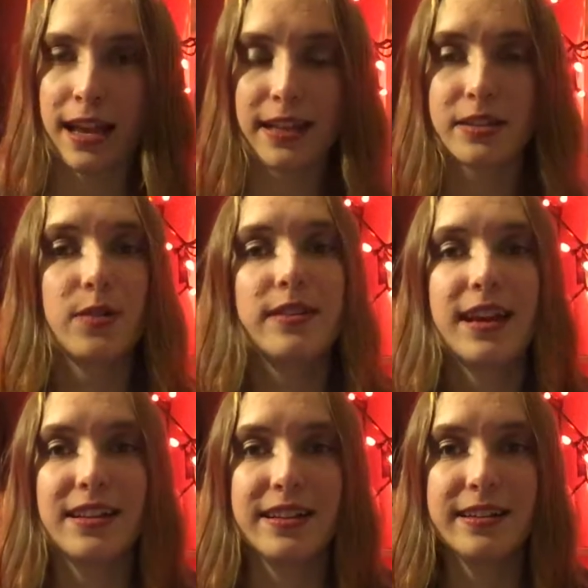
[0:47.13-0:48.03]
And so in
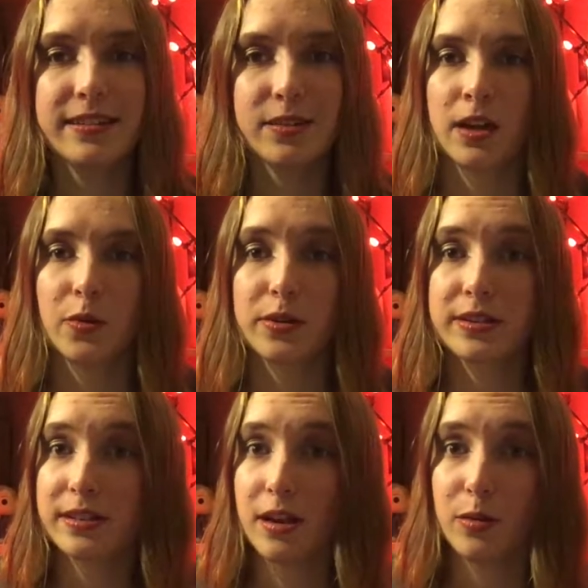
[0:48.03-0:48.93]
that list, we're going
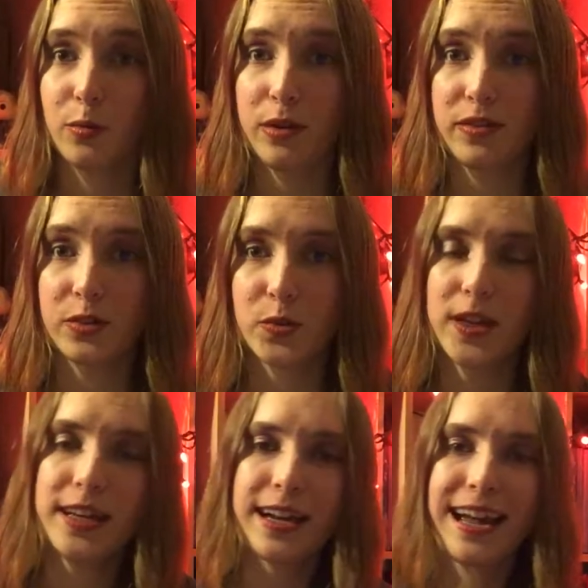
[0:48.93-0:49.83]
to start with a
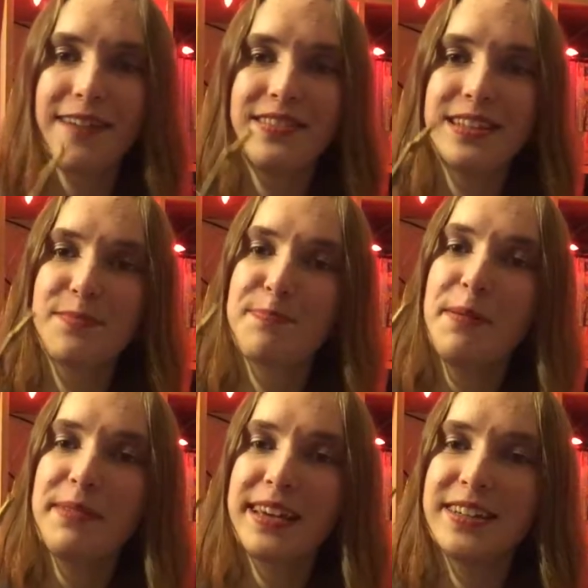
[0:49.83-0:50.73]
drink. I have this
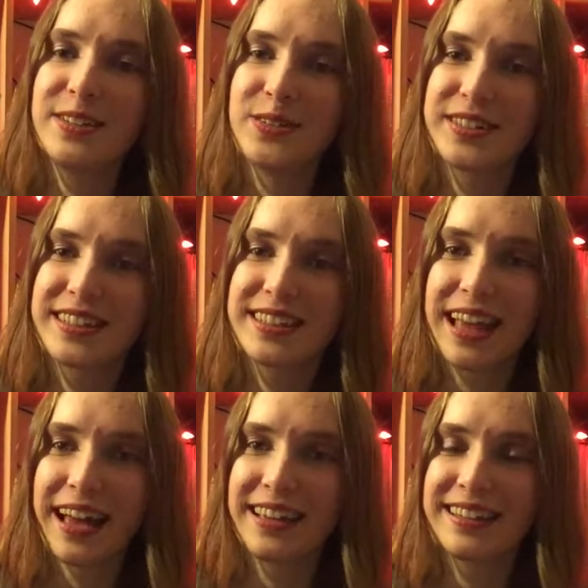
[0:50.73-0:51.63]
pumpkin juice
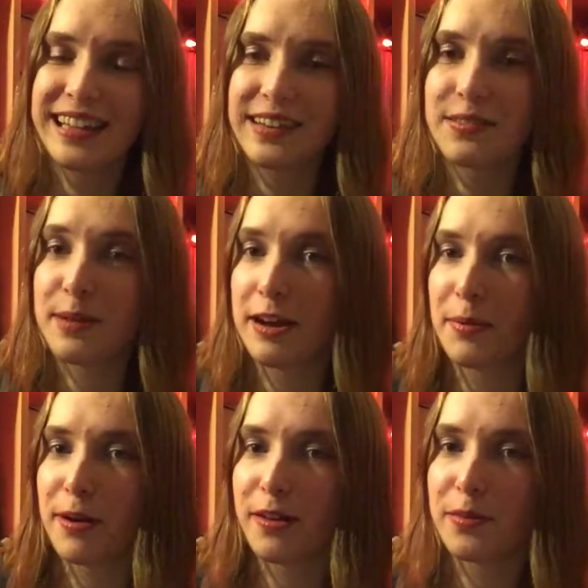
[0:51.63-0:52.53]
that is like from Harry
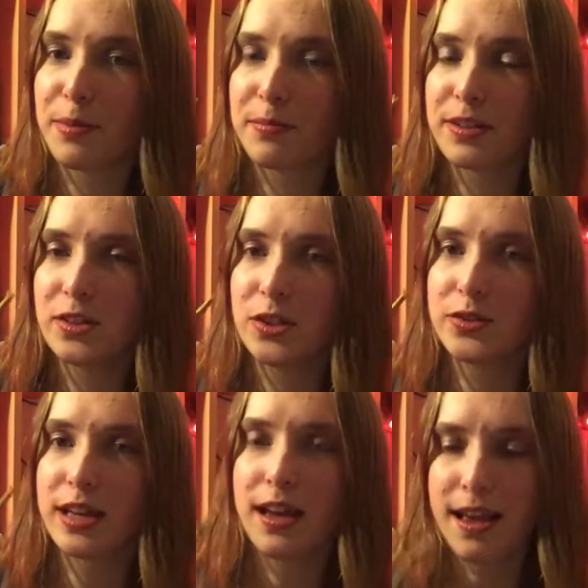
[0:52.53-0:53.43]
Potter pumpkin
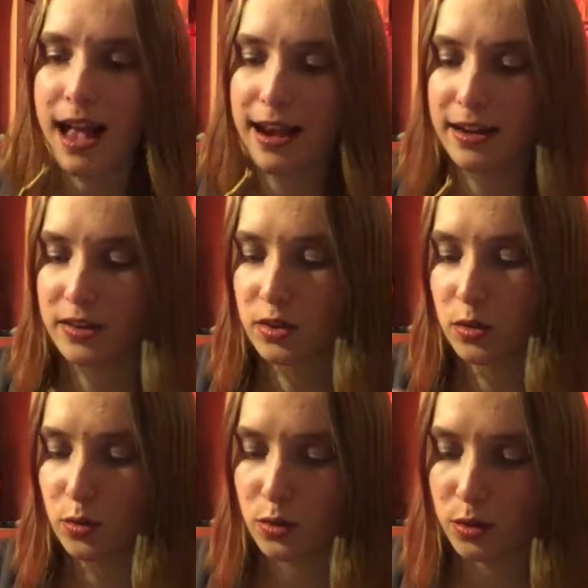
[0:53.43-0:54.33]
juice, and I just
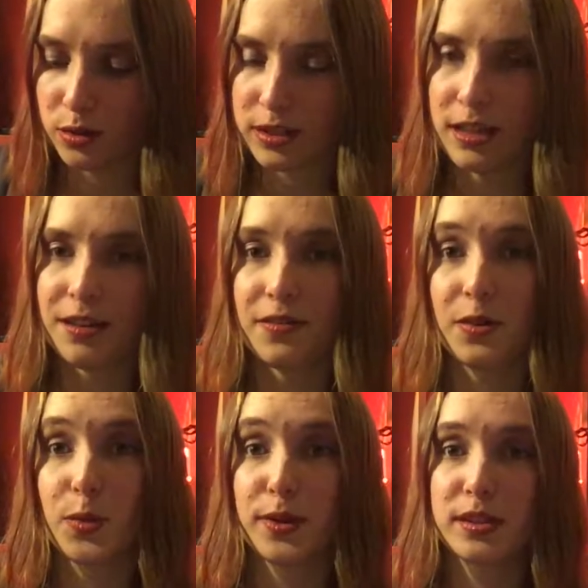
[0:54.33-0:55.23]
googled for
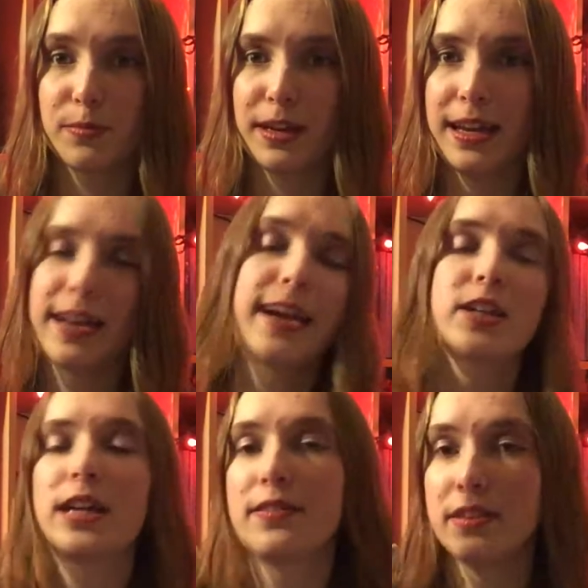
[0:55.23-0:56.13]
the recipe and I
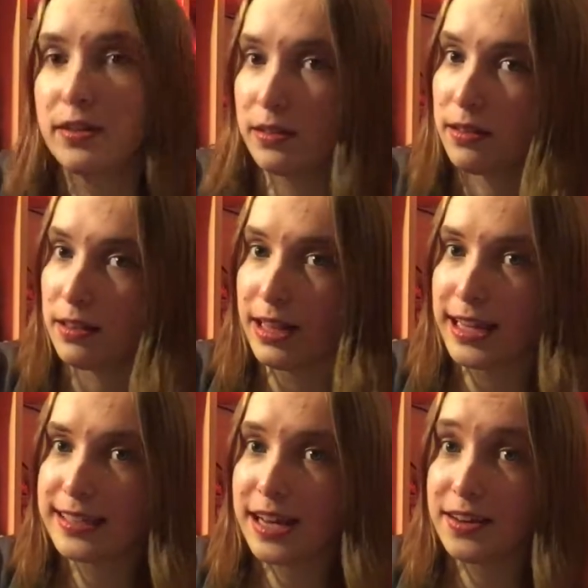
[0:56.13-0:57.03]
actually have the
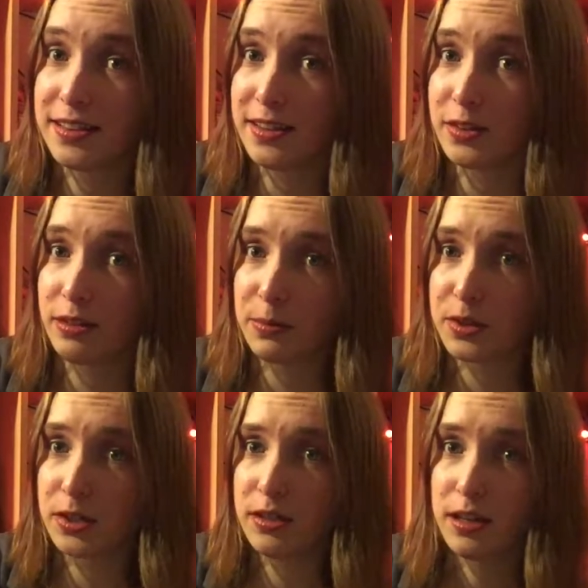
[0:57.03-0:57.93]
link down in the
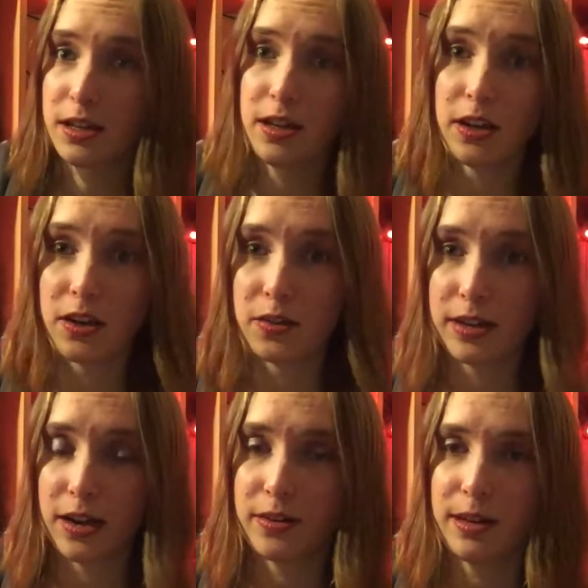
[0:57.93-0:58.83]
description. You can go
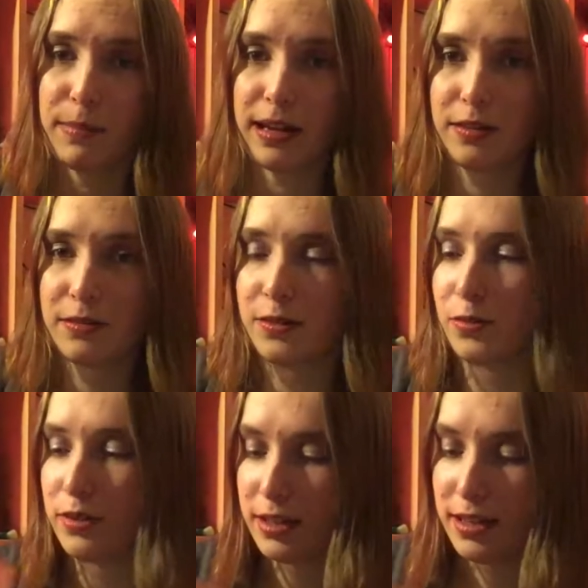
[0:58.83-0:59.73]
down and make your
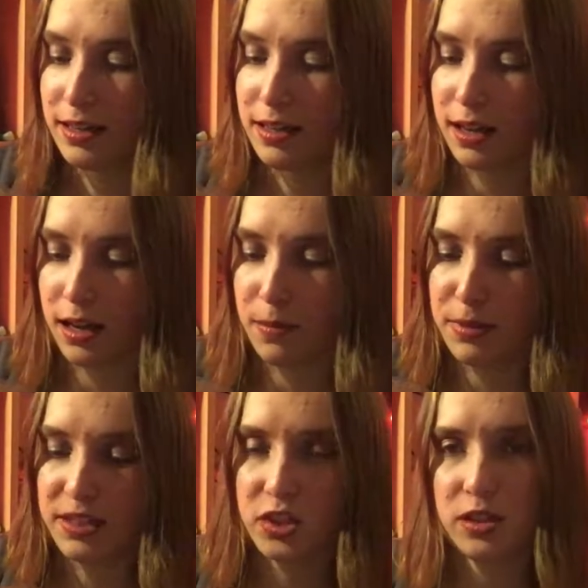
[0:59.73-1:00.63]
own.
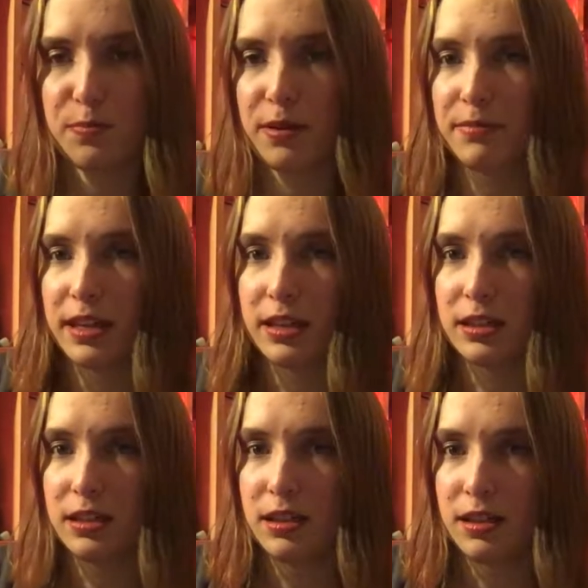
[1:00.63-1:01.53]
But it's just pumpkin